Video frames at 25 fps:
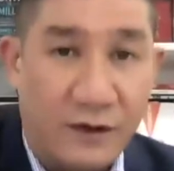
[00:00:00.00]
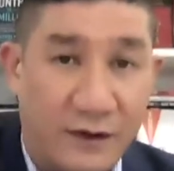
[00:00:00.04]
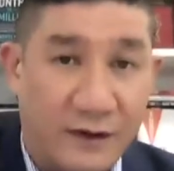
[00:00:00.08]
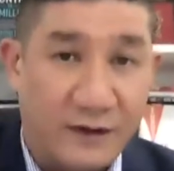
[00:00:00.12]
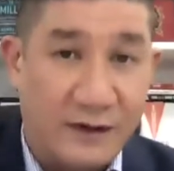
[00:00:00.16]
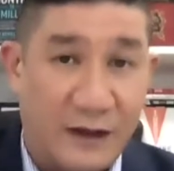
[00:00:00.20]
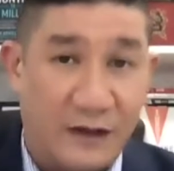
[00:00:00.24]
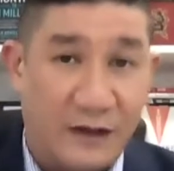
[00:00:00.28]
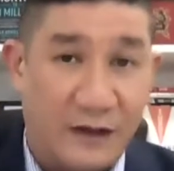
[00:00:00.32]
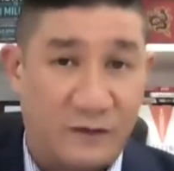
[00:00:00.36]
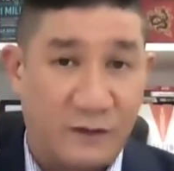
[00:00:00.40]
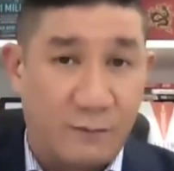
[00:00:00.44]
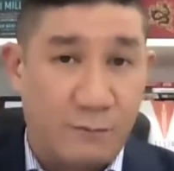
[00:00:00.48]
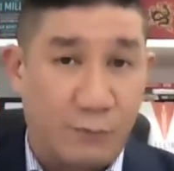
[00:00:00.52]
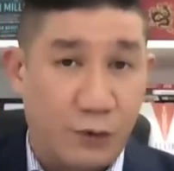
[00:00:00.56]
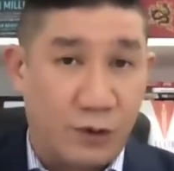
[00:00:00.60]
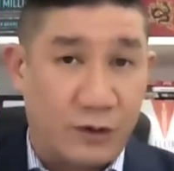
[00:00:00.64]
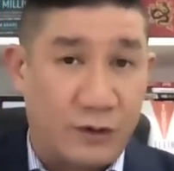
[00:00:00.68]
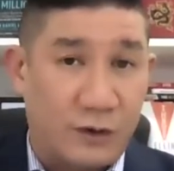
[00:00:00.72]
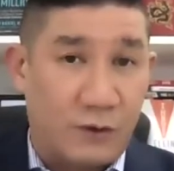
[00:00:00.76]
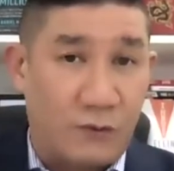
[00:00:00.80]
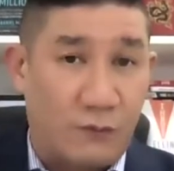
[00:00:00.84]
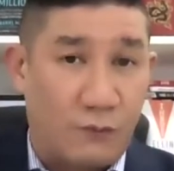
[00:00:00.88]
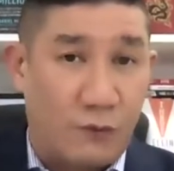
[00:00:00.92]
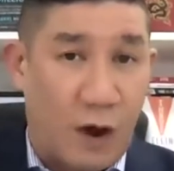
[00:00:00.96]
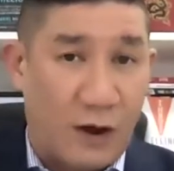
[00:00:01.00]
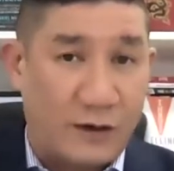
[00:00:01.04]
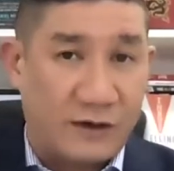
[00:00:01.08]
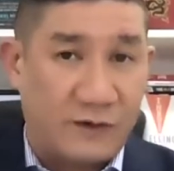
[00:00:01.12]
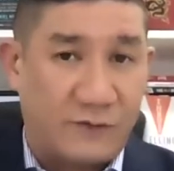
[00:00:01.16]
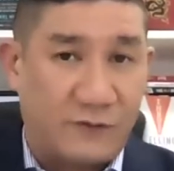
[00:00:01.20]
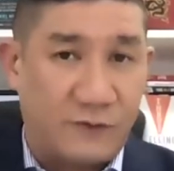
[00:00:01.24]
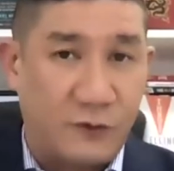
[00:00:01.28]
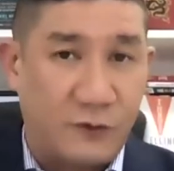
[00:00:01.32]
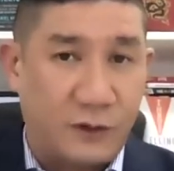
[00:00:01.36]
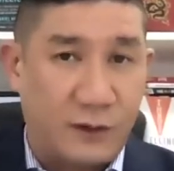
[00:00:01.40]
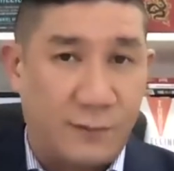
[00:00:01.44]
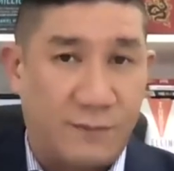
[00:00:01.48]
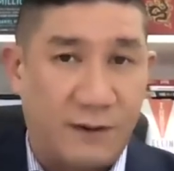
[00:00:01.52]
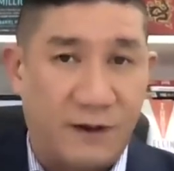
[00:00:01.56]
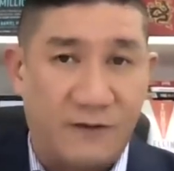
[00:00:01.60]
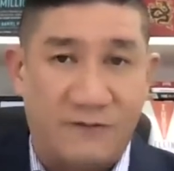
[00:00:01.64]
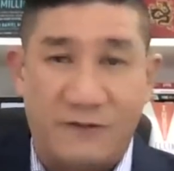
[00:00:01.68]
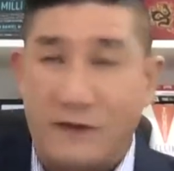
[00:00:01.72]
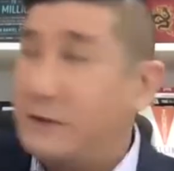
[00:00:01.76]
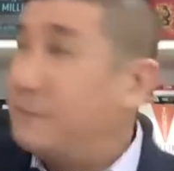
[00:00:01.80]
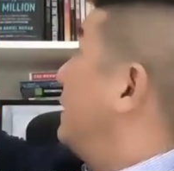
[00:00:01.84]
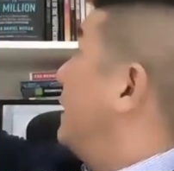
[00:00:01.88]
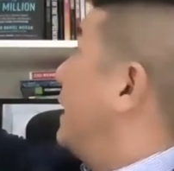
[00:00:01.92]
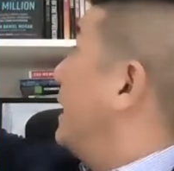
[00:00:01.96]
There's the book Rocket Fuel above
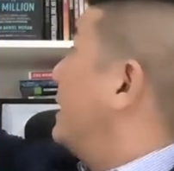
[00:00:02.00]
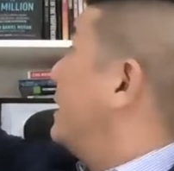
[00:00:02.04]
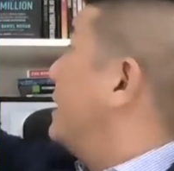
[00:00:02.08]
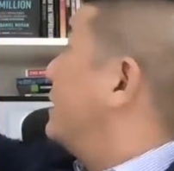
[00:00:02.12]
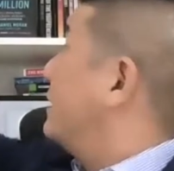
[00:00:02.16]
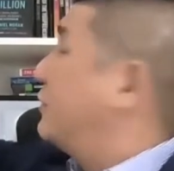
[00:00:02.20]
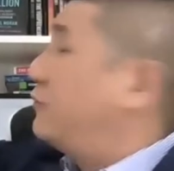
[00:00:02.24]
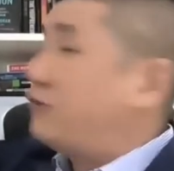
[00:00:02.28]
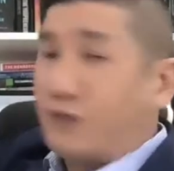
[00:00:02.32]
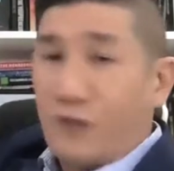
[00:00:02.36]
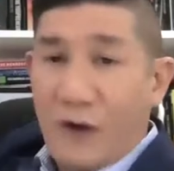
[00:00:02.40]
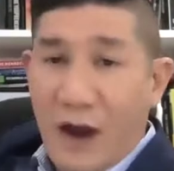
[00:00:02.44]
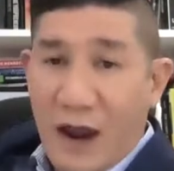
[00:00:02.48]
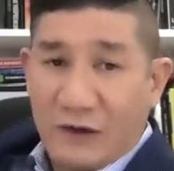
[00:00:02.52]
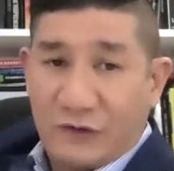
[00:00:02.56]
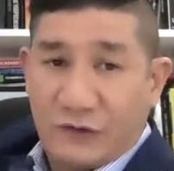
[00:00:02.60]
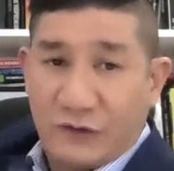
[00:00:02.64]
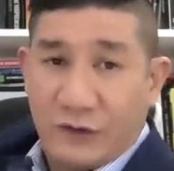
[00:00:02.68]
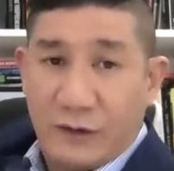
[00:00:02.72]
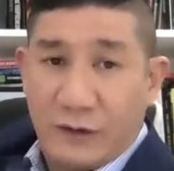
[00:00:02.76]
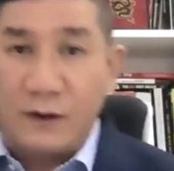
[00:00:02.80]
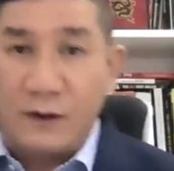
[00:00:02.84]
it, and then there's Traction,